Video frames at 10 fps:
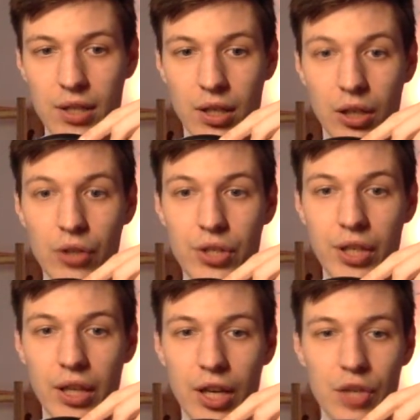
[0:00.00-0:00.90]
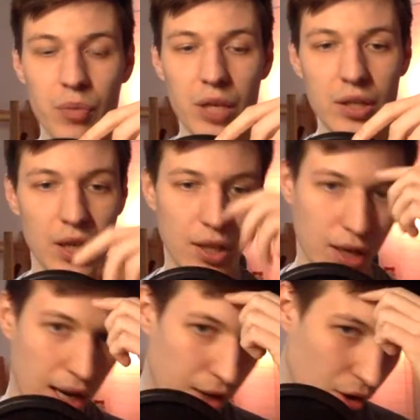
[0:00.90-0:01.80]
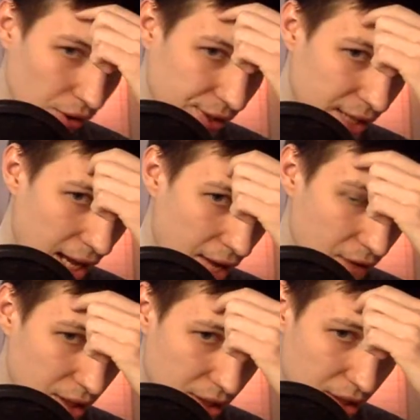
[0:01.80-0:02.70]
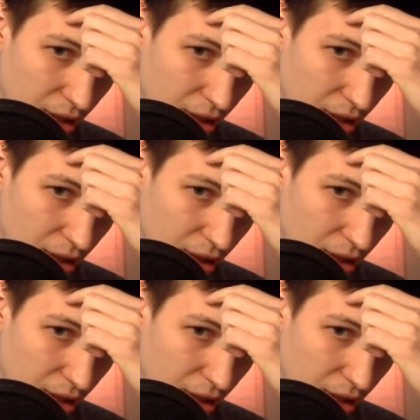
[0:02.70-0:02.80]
glutes engagement, and I also have it